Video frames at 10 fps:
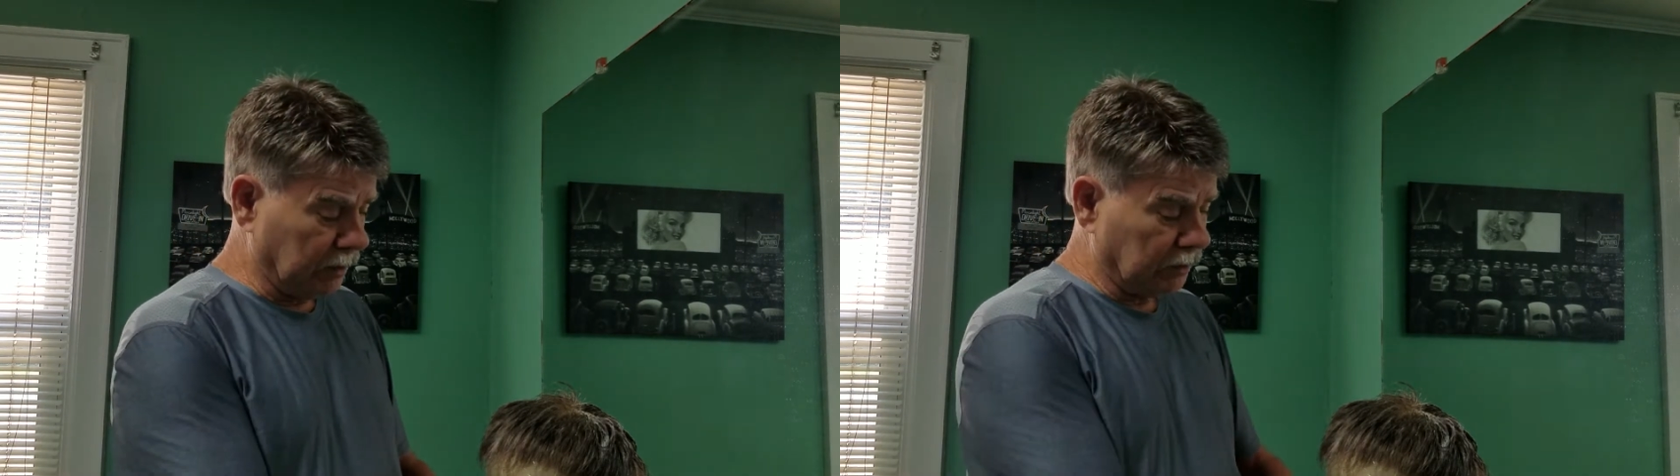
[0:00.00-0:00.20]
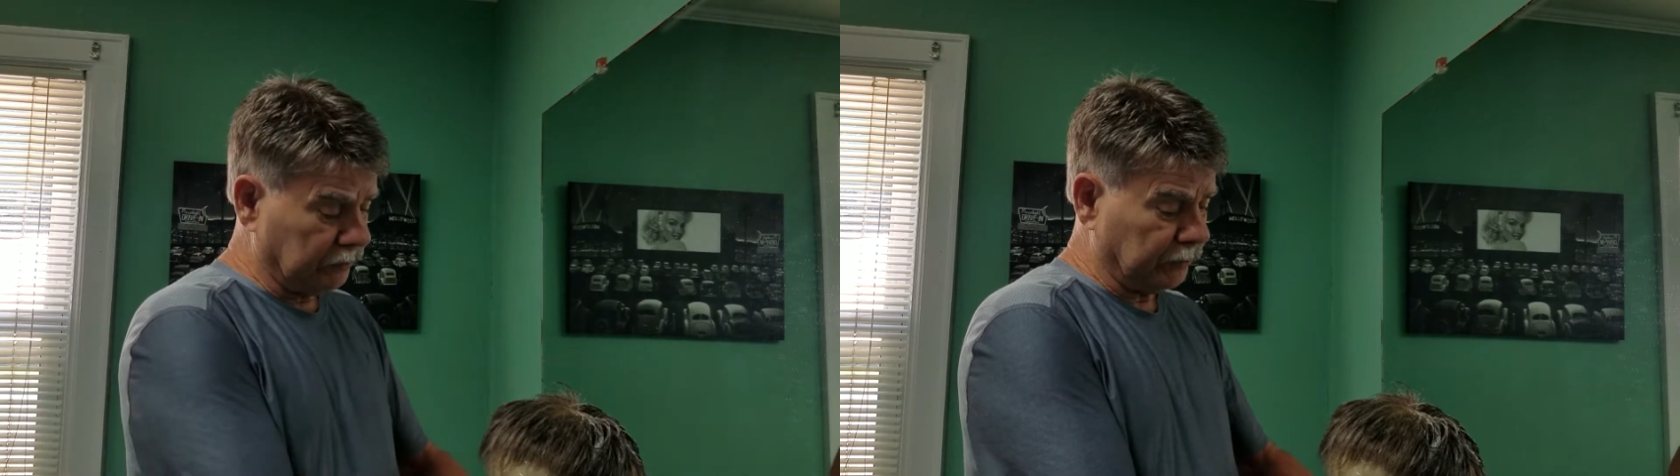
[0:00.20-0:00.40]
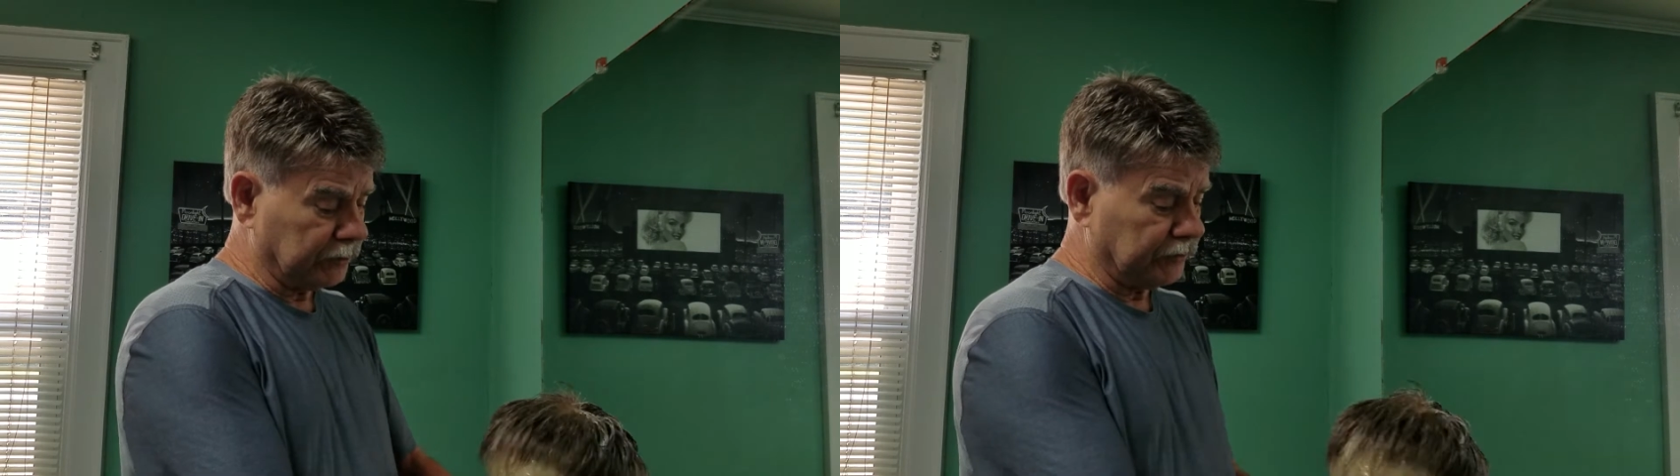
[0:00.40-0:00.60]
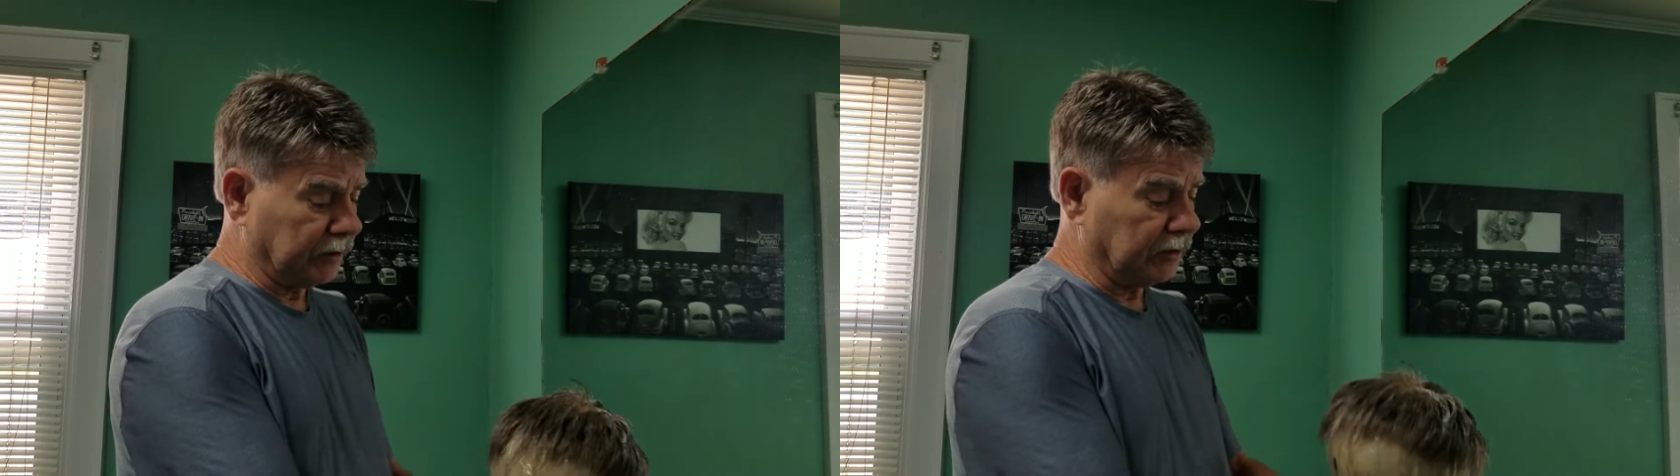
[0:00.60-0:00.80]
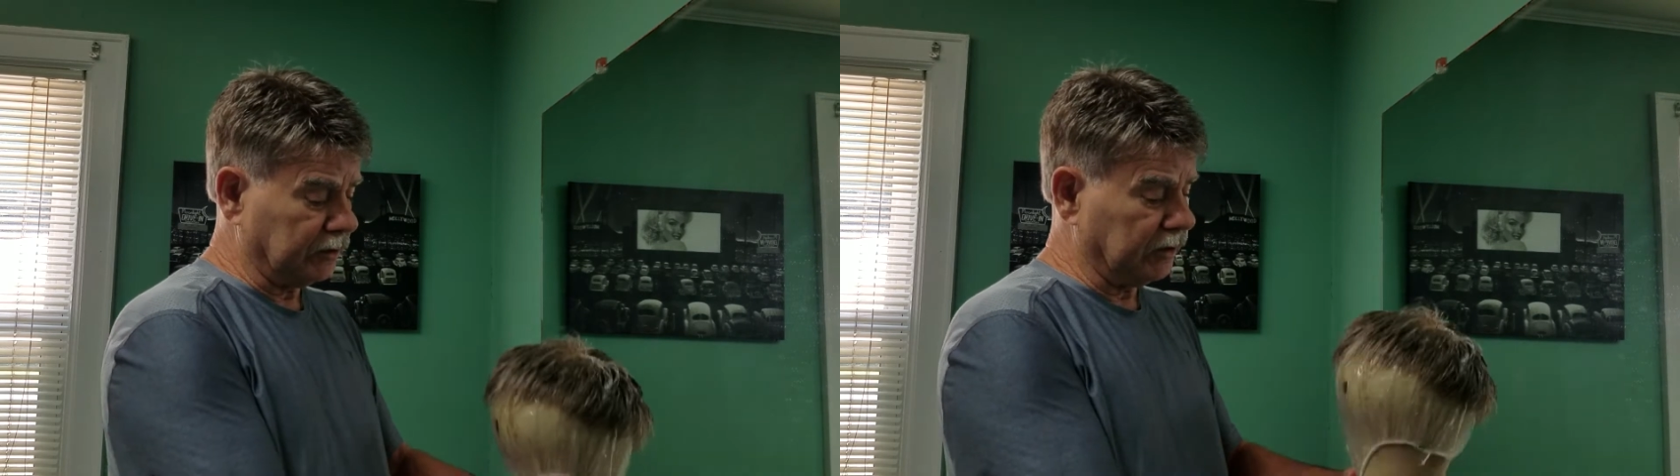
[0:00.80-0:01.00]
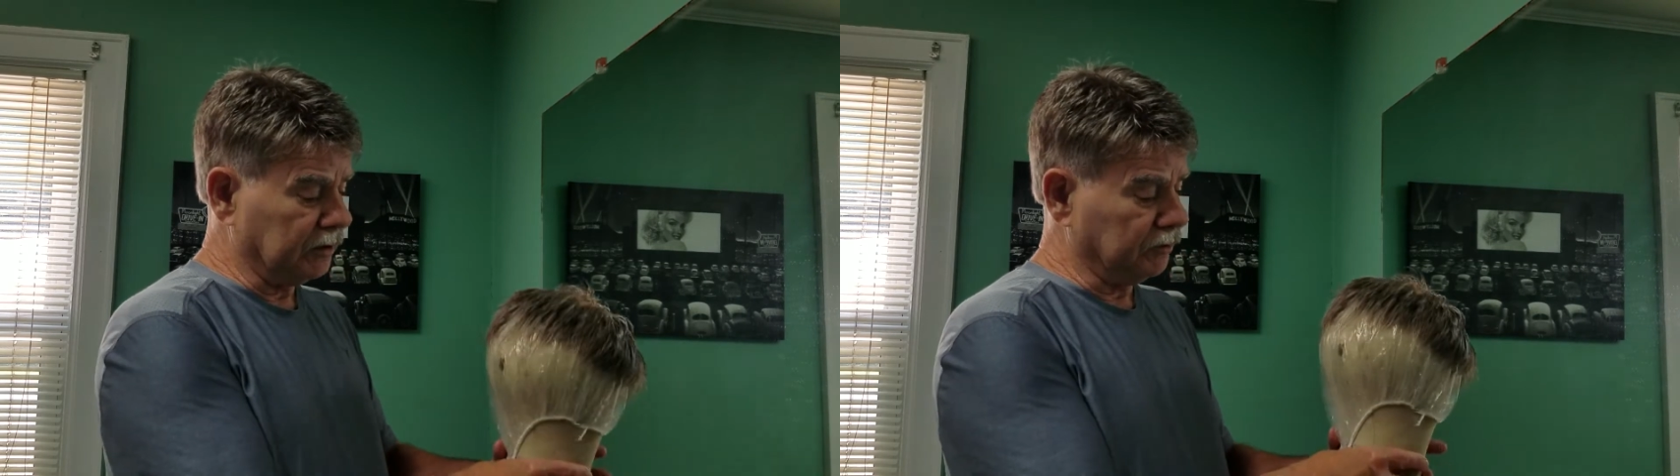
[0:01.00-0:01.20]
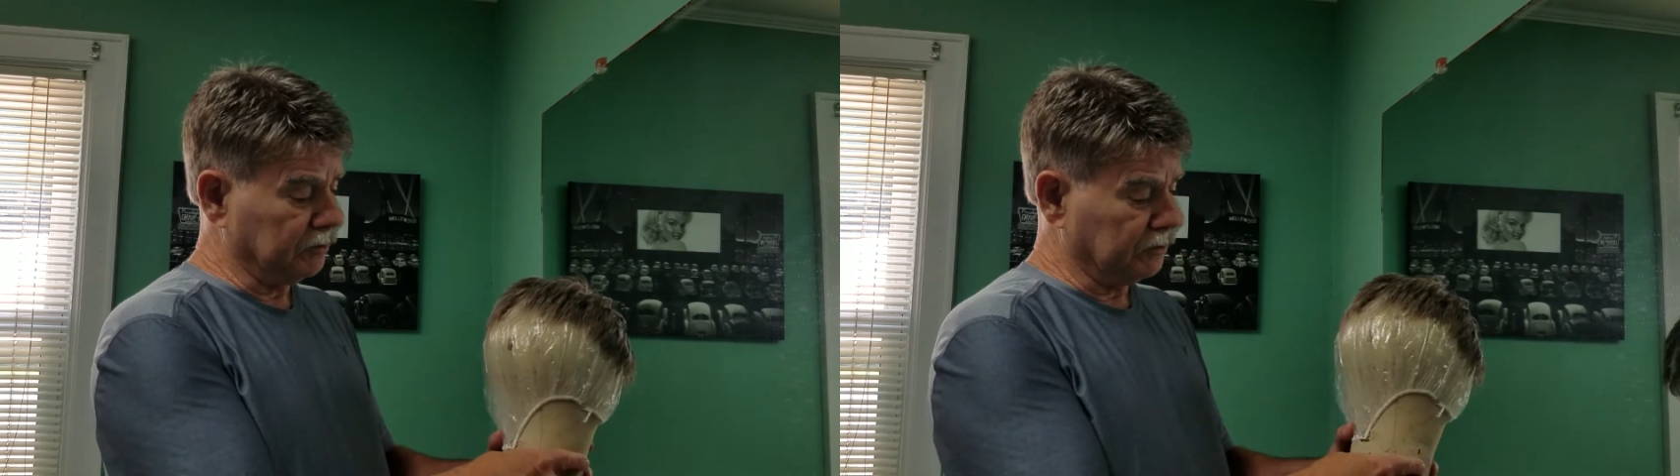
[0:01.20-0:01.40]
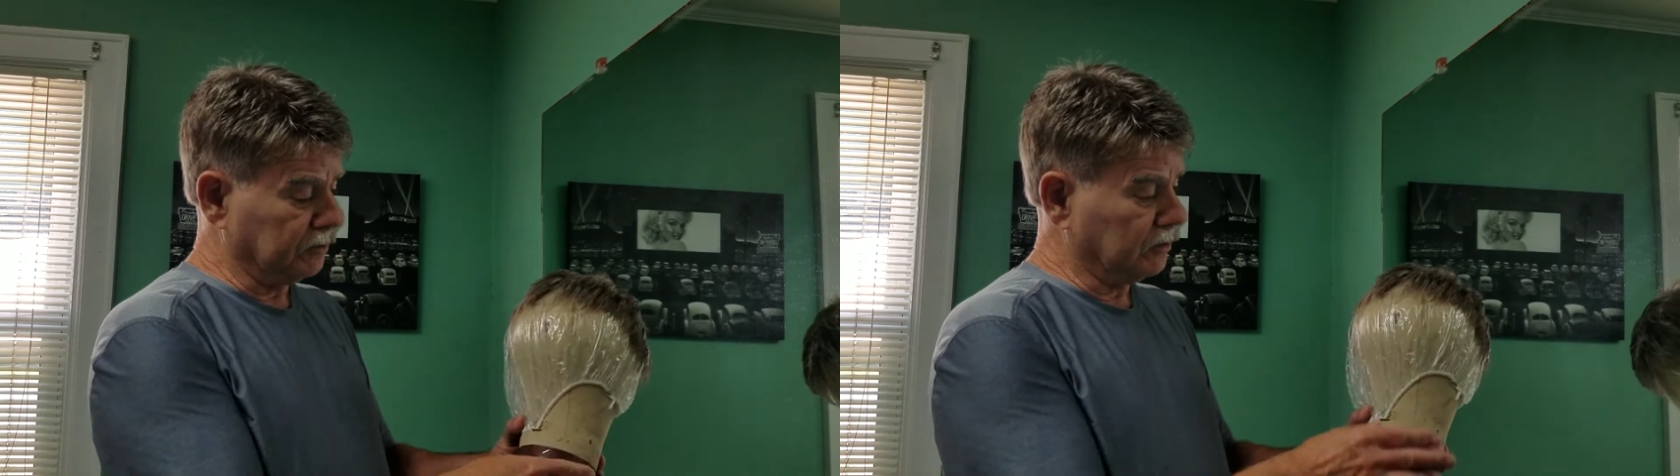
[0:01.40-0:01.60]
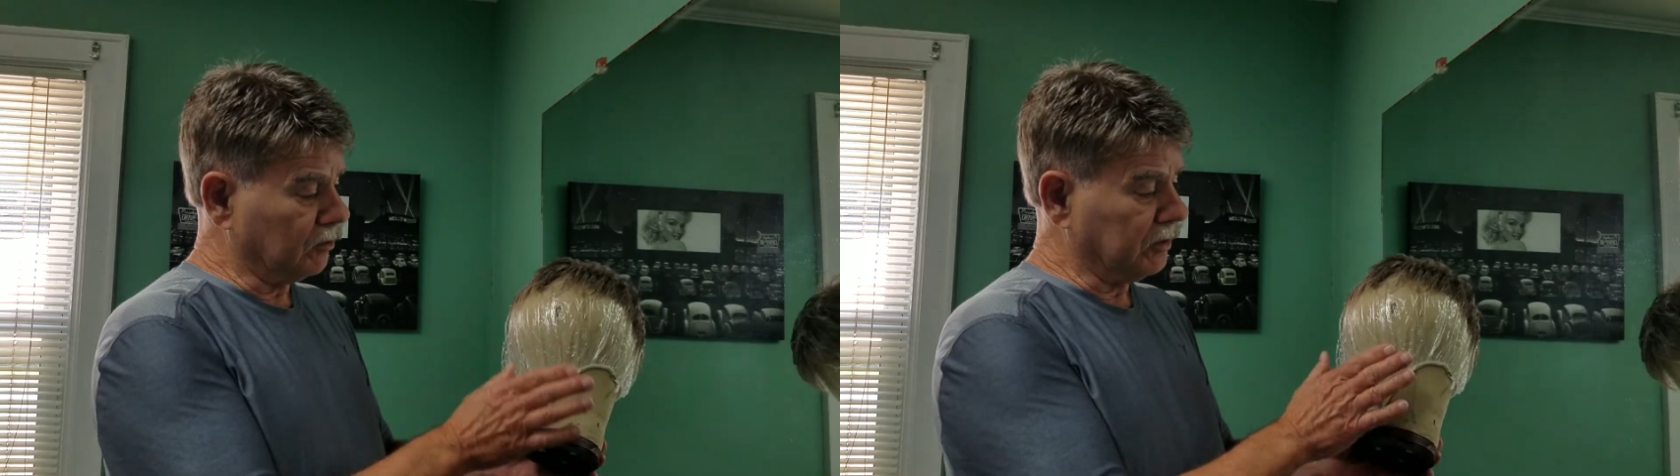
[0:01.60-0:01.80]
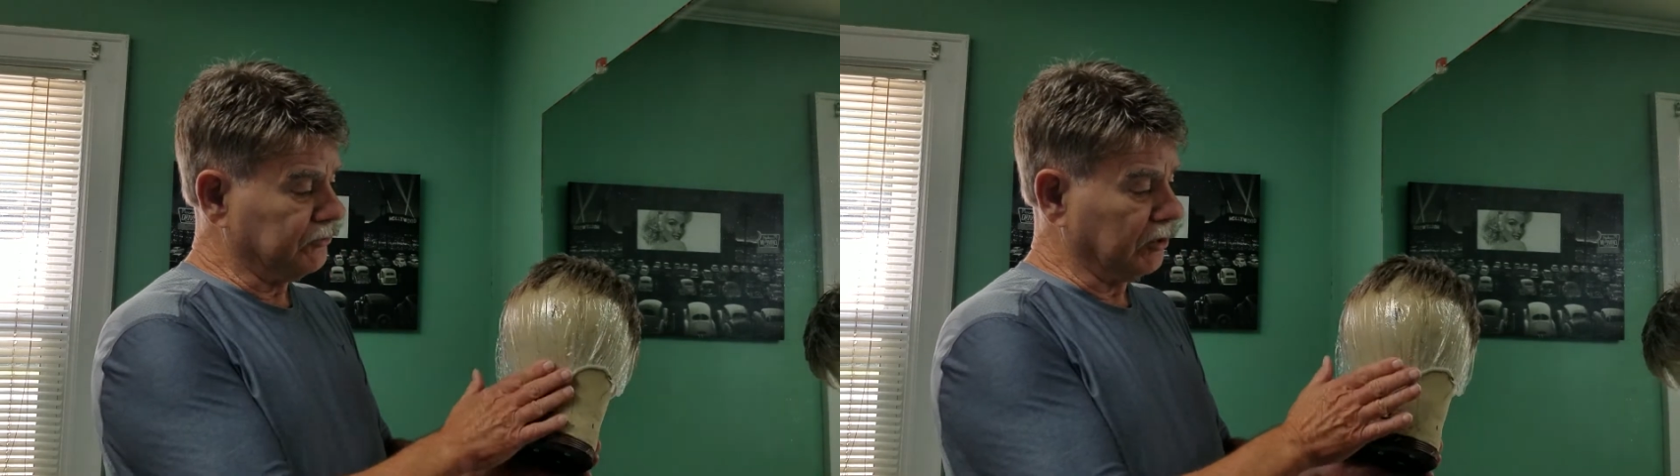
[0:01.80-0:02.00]
First thing, you need to go
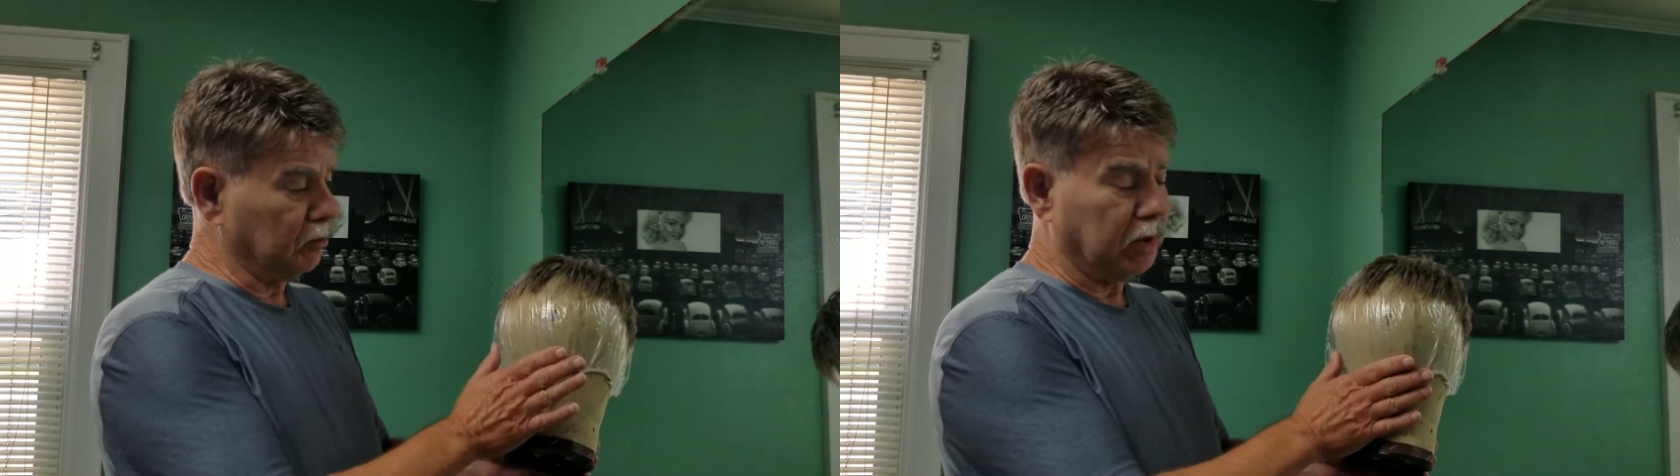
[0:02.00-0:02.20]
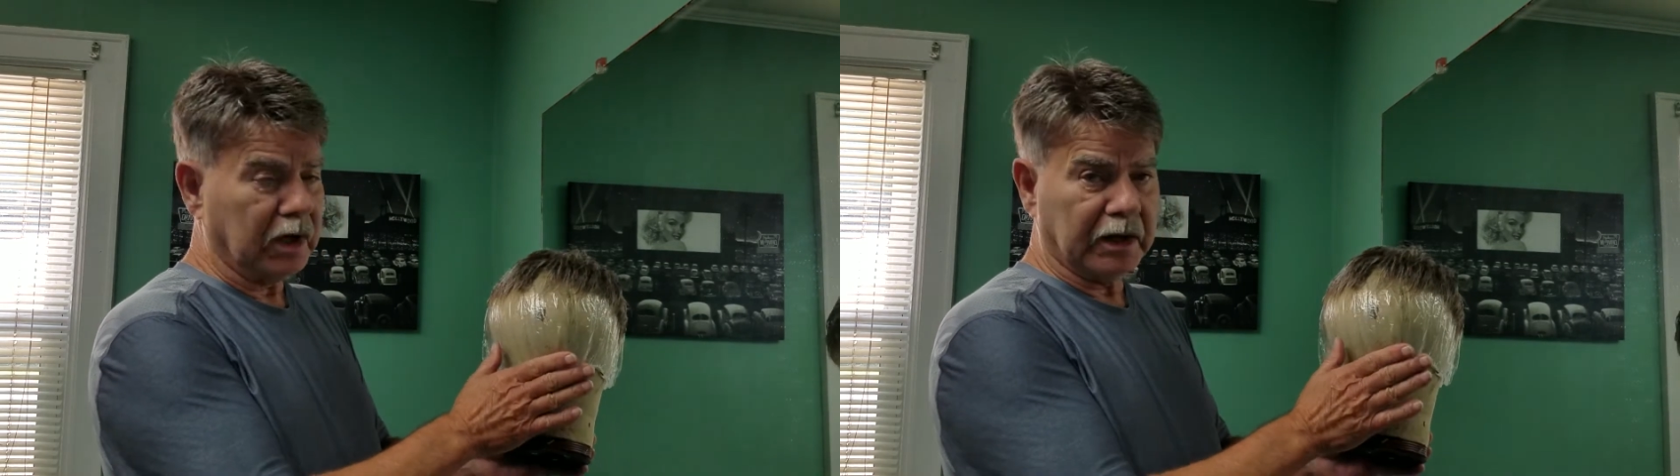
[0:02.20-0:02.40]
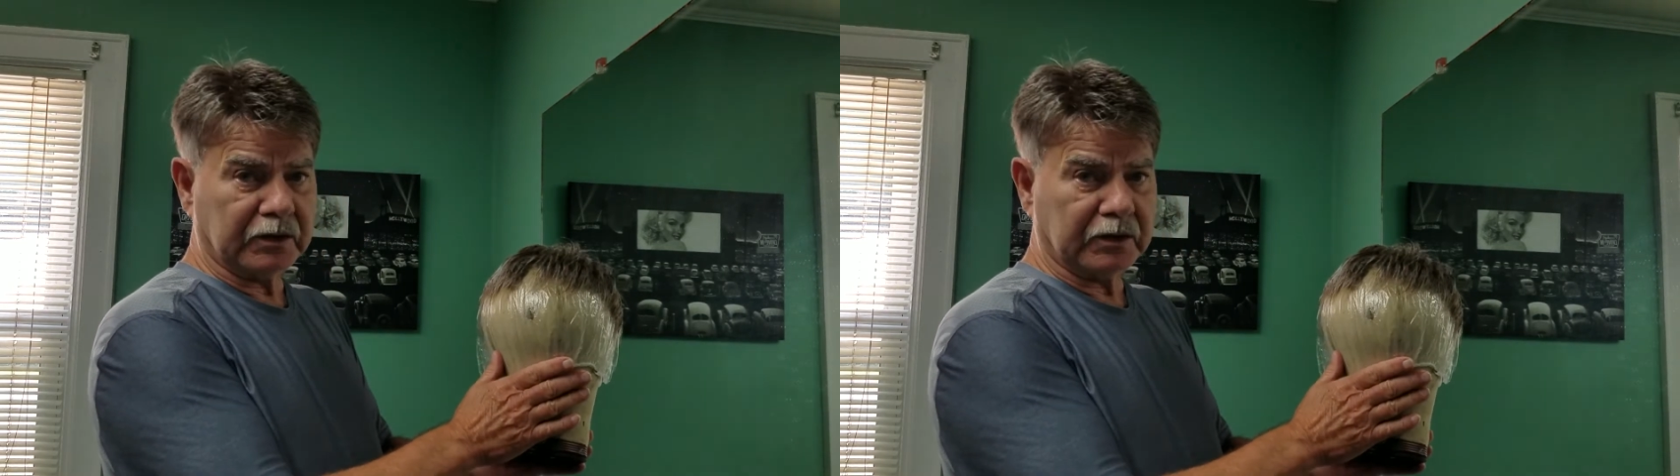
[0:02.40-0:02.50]
get you a block,